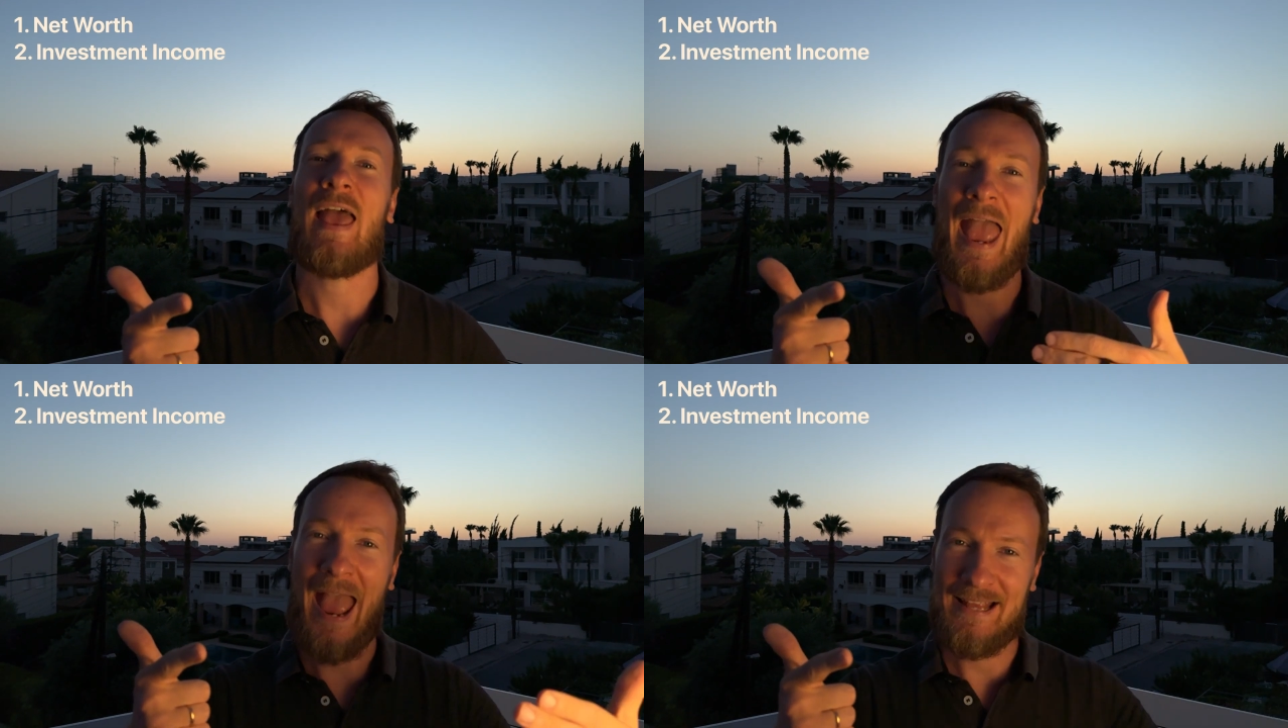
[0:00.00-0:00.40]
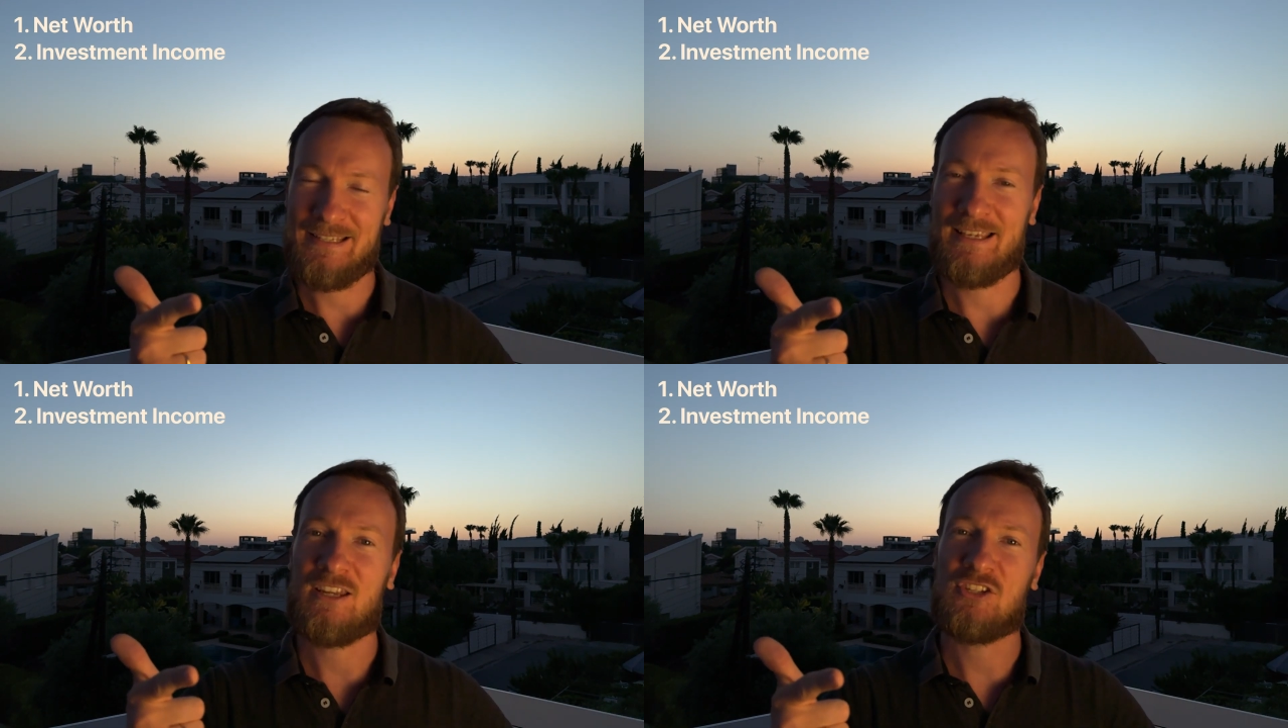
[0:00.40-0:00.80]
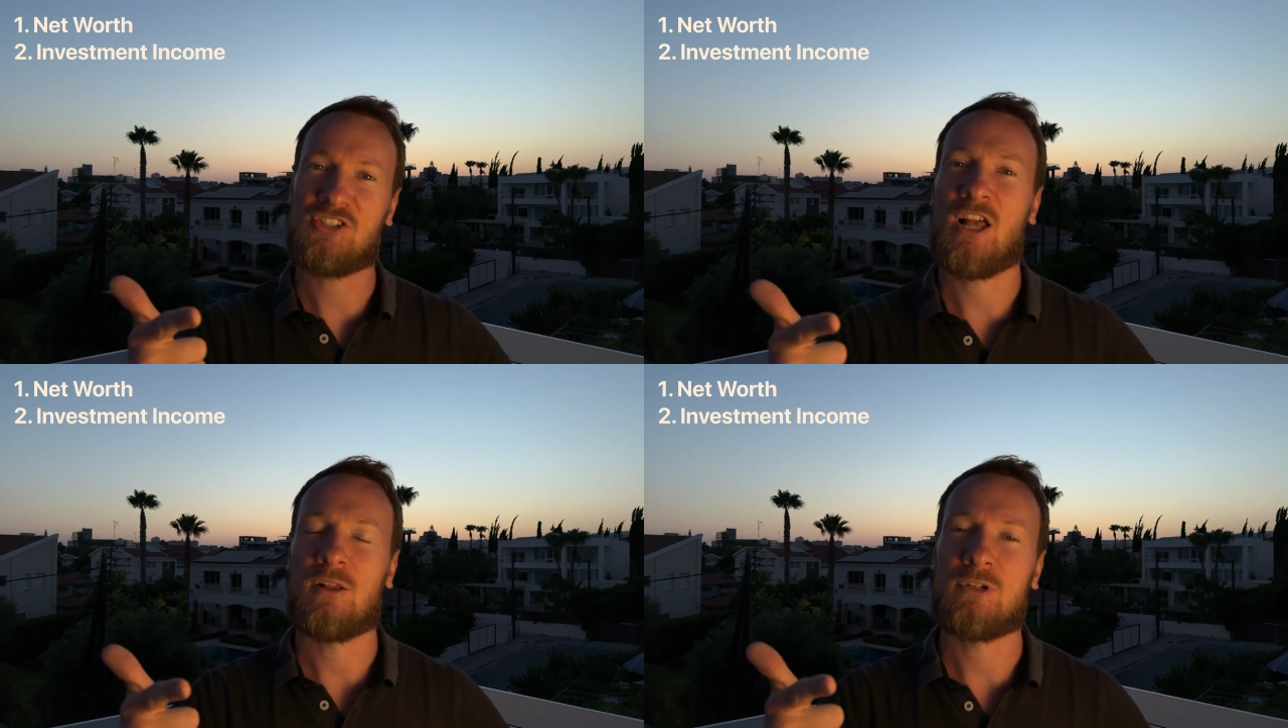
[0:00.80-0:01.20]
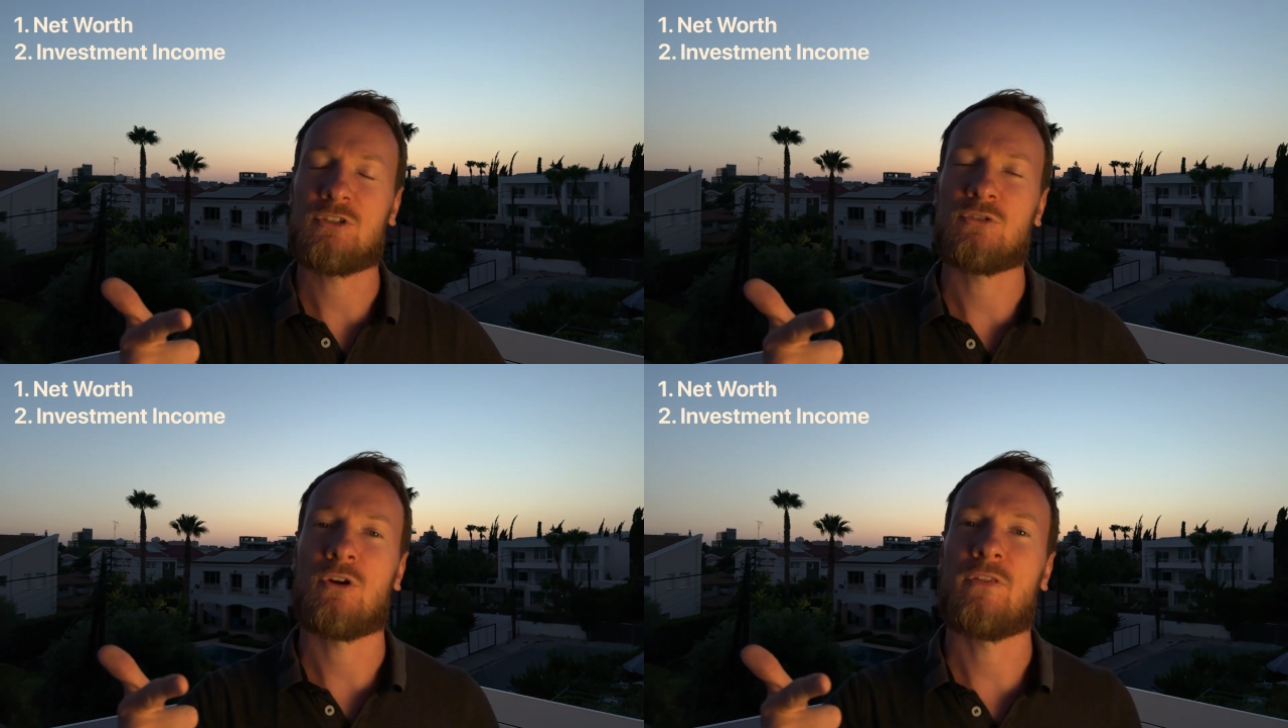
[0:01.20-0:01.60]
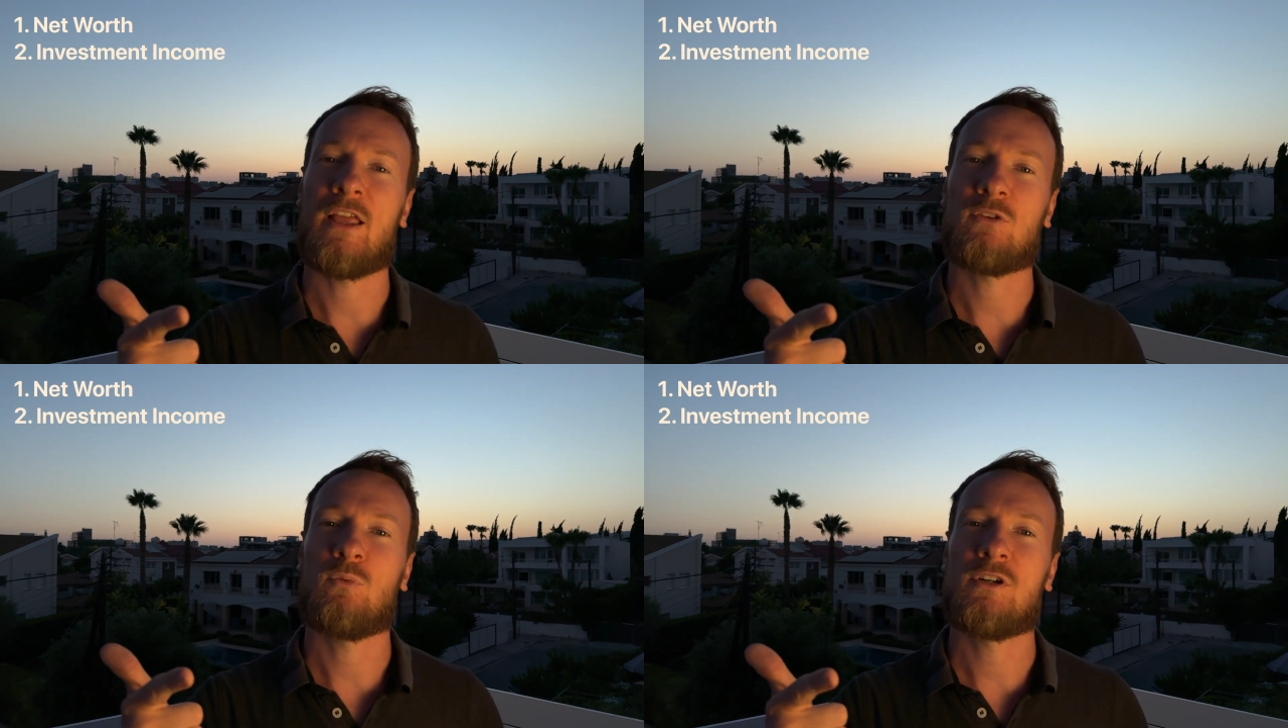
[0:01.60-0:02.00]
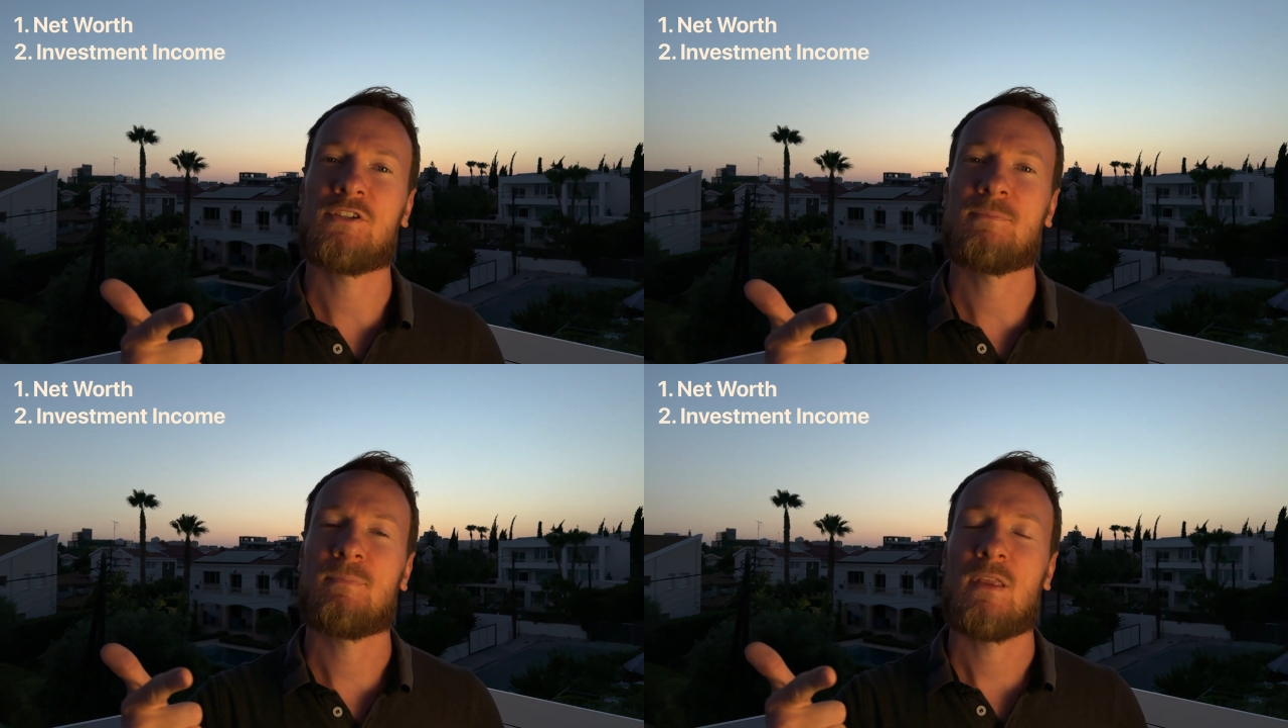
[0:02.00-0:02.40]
adding any salary to your net worth.